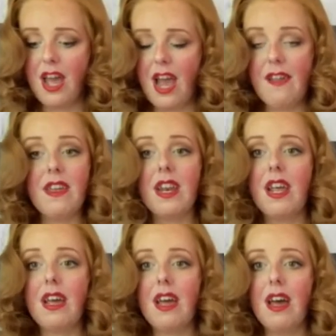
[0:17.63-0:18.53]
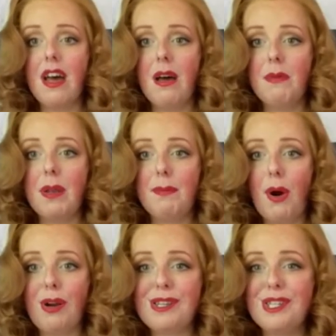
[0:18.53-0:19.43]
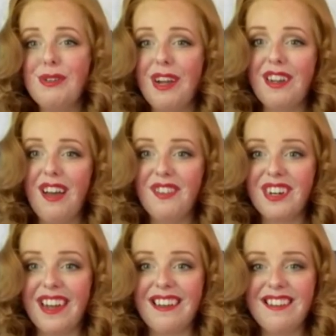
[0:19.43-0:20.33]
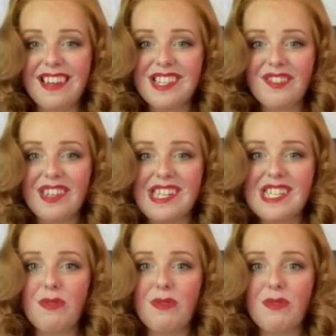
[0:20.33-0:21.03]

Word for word: And then um, in part two, I covered accessories,